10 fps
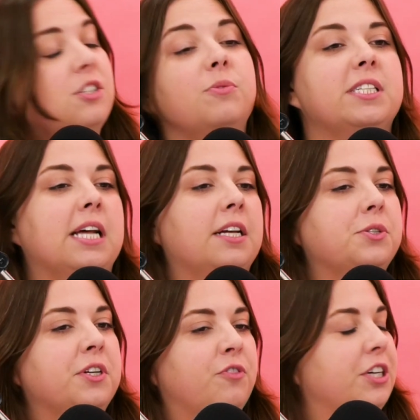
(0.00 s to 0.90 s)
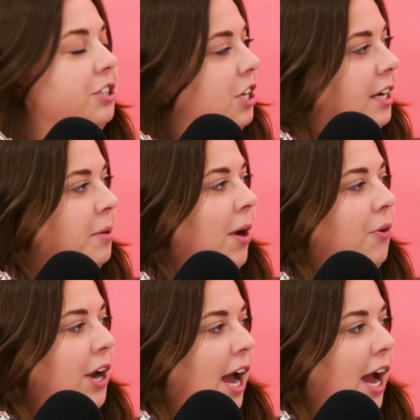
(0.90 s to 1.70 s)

So is that sort of what you're talking about